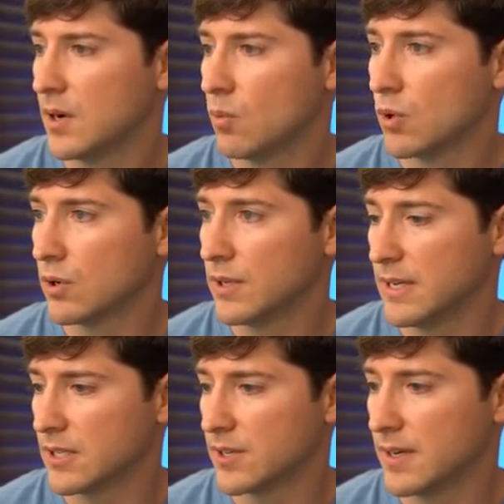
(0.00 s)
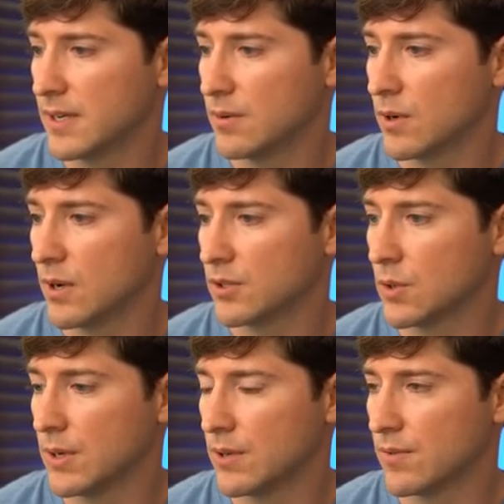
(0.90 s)
World history, we're also
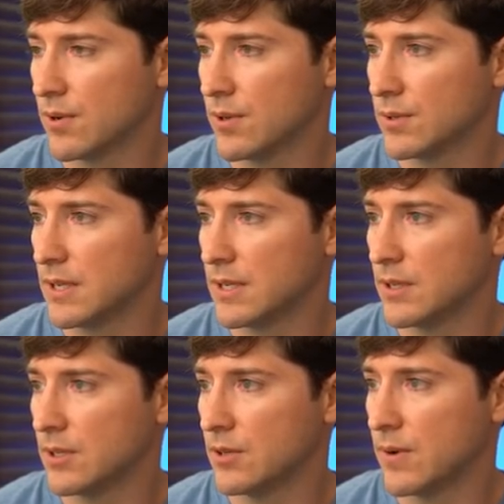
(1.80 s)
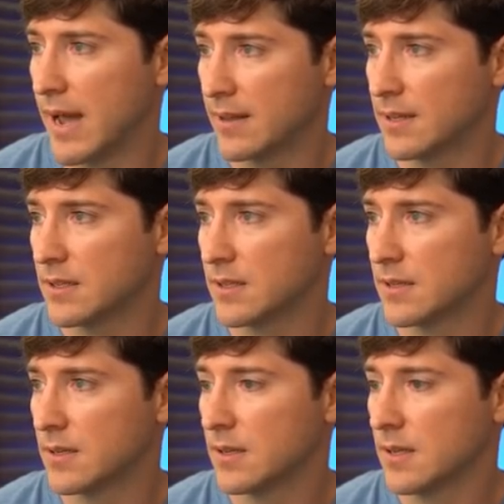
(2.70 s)
going to throw those into Atlas.
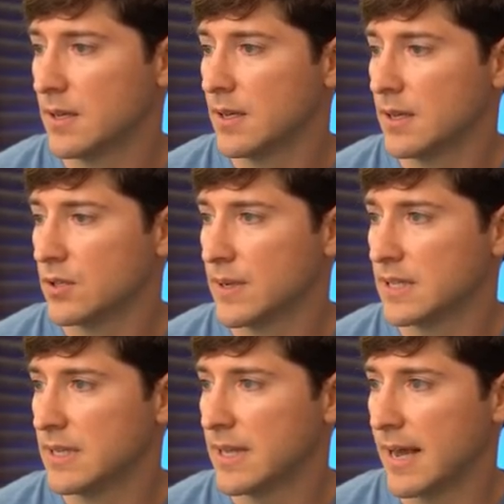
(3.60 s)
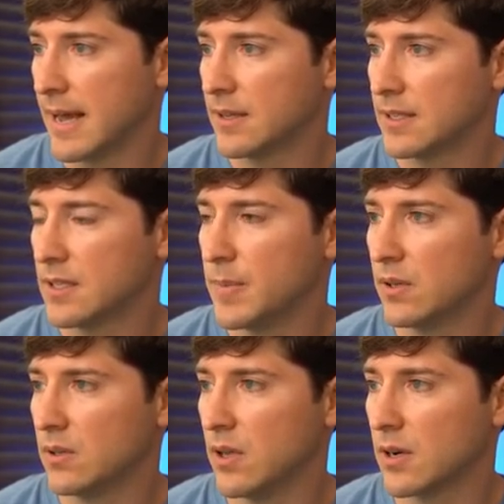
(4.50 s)
So we can see that Atlas is a bit
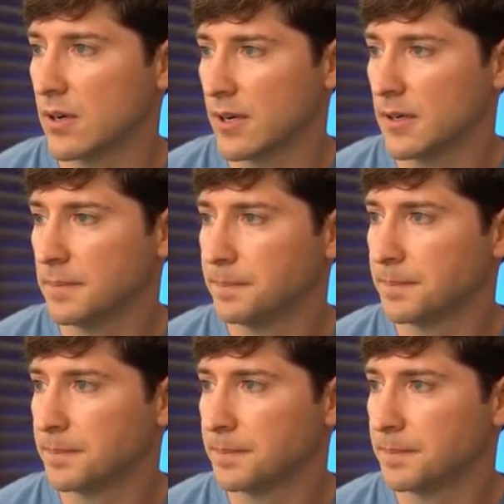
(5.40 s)
longer.